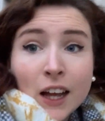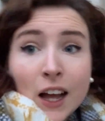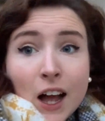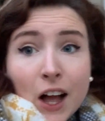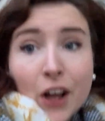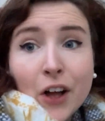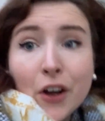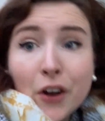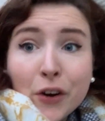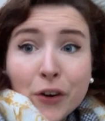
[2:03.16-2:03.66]

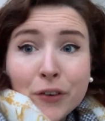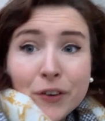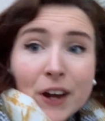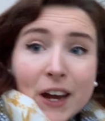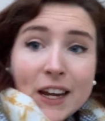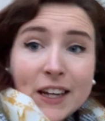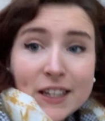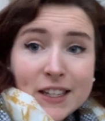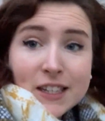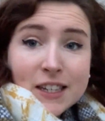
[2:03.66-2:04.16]
All
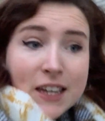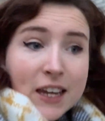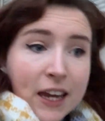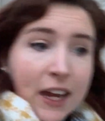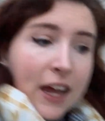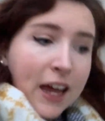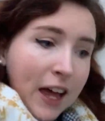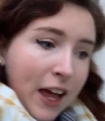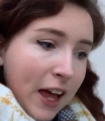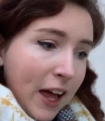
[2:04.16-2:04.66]
right.
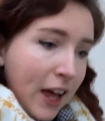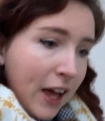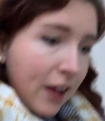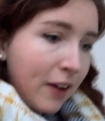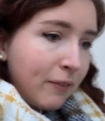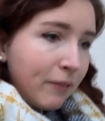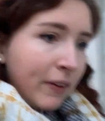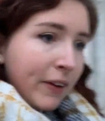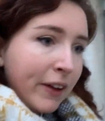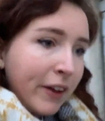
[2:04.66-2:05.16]

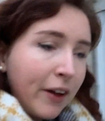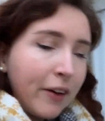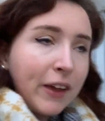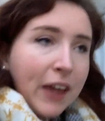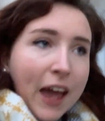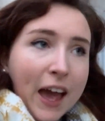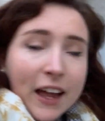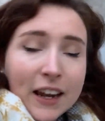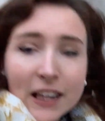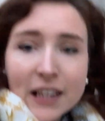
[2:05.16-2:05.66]
Oh
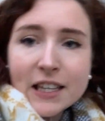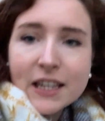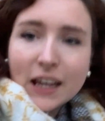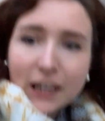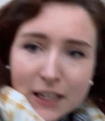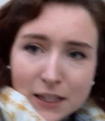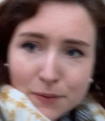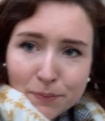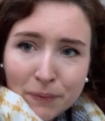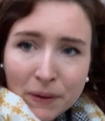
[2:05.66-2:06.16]
yeah, and it
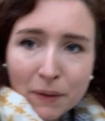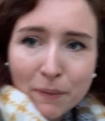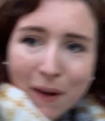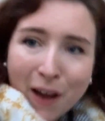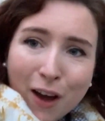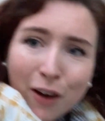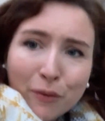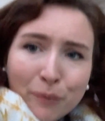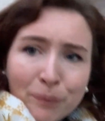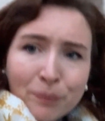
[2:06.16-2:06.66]
takes me
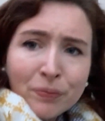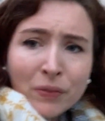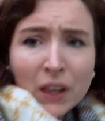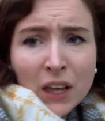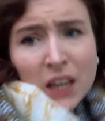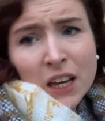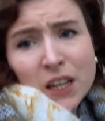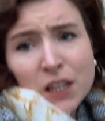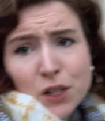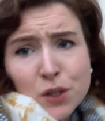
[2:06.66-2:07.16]
about
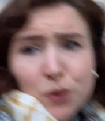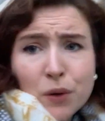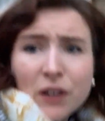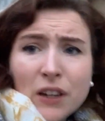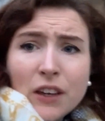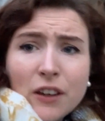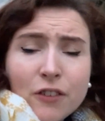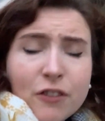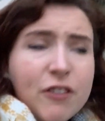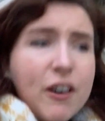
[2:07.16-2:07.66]

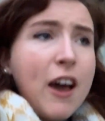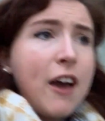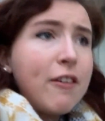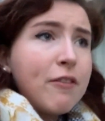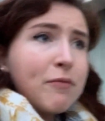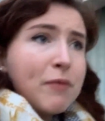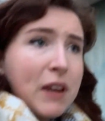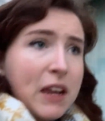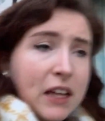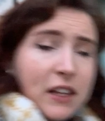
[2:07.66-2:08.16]

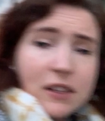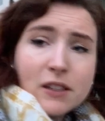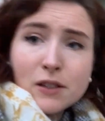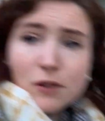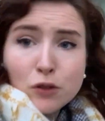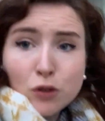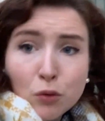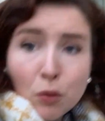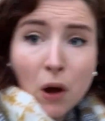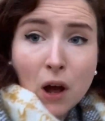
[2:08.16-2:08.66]
25
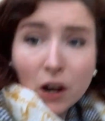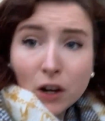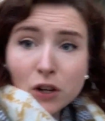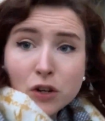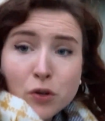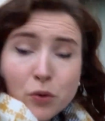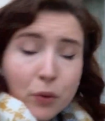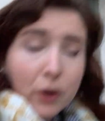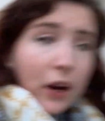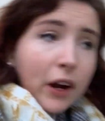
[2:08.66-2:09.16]
minutes to walk
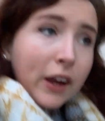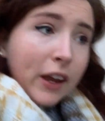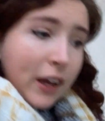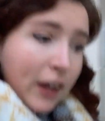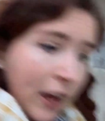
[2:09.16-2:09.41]
to work.